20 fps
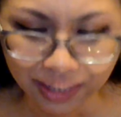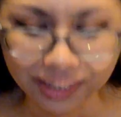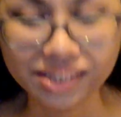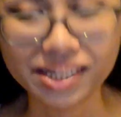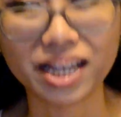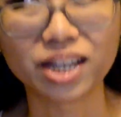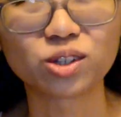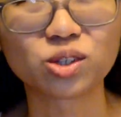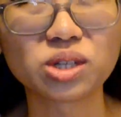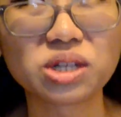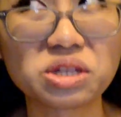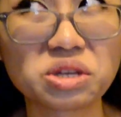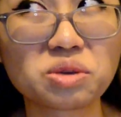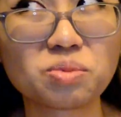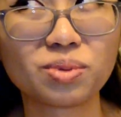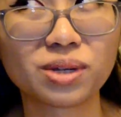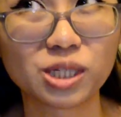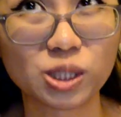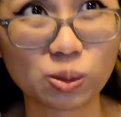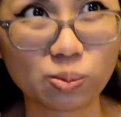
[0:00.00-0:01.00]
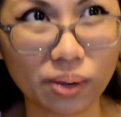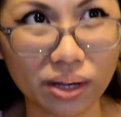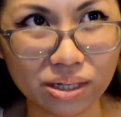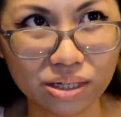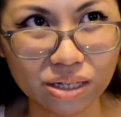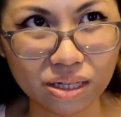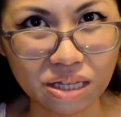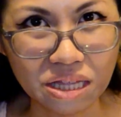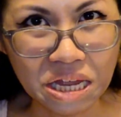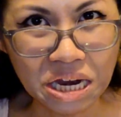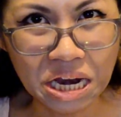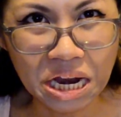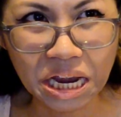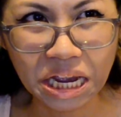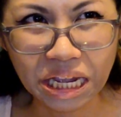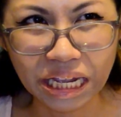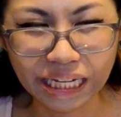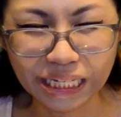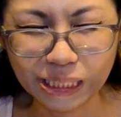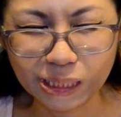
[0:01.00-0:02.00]
It's actually a little bit spicier than
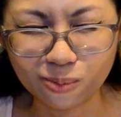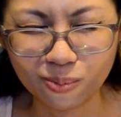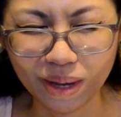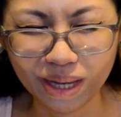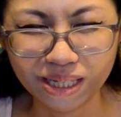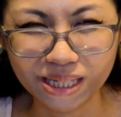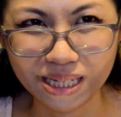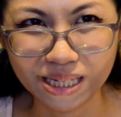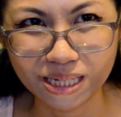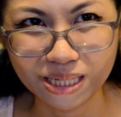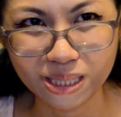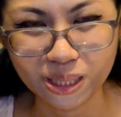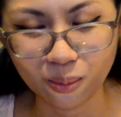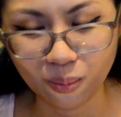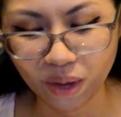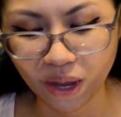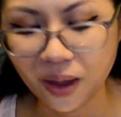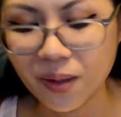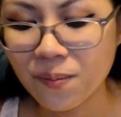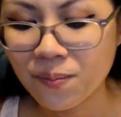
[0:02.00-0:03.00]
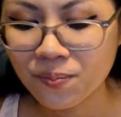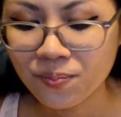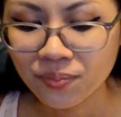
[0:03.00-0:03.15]
I expected it to be.